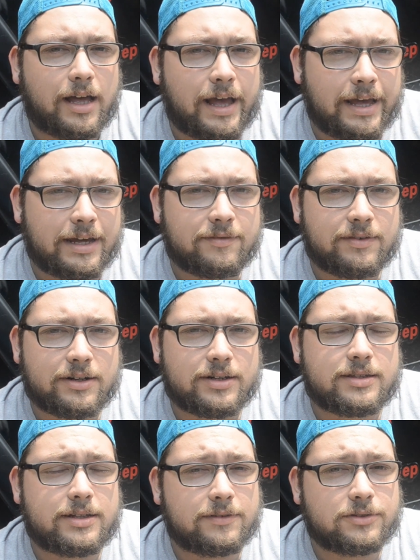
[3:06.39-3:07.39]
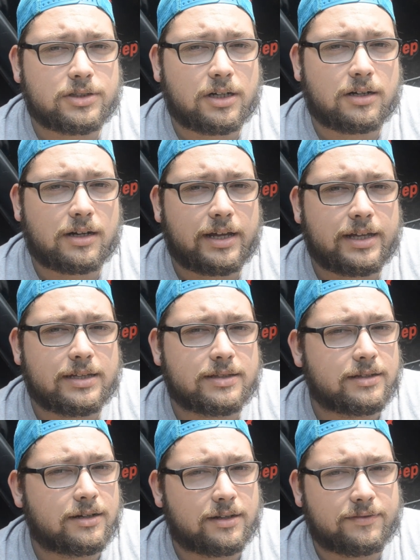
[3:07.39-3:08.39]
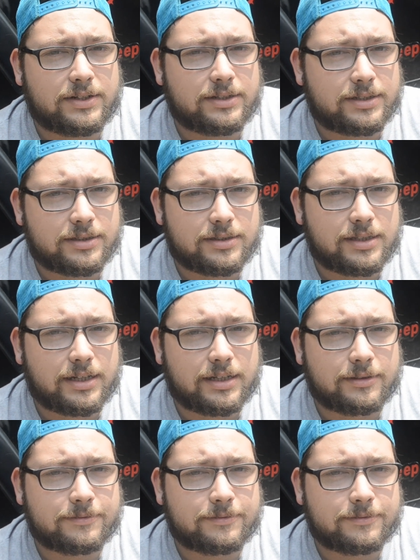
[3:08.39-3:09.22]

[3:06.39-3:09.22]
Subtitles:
a very stiff shock is not a very good thing.